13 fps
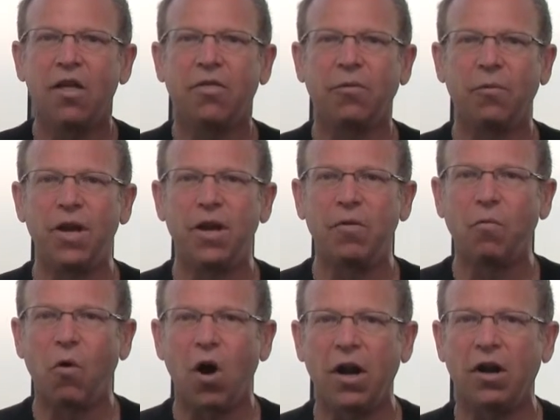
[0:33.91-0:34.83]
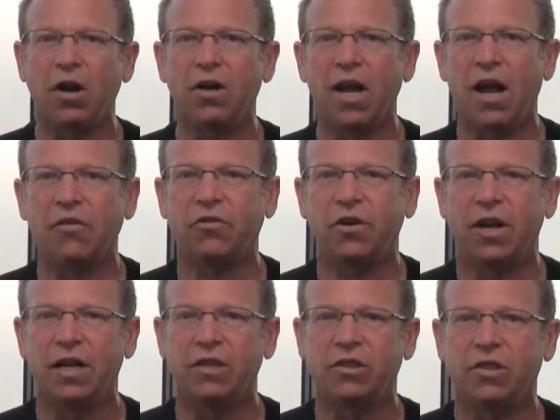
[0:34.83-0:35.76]
3-1 on
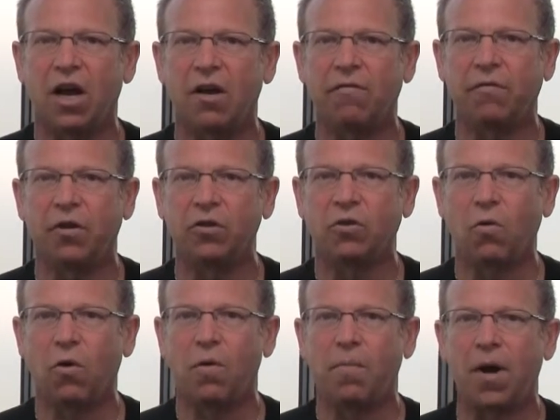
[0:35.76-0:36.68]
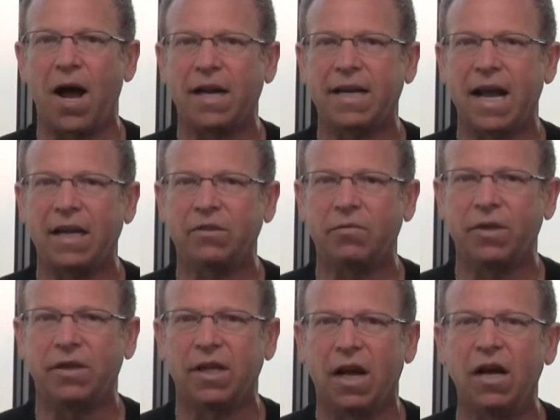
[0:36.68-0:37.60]
yesterday's first quarter podcast
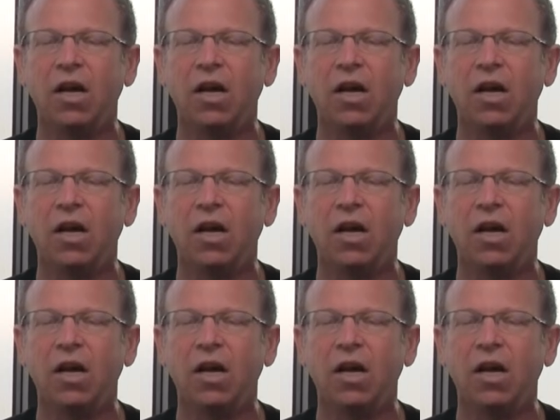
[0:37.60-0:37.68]
with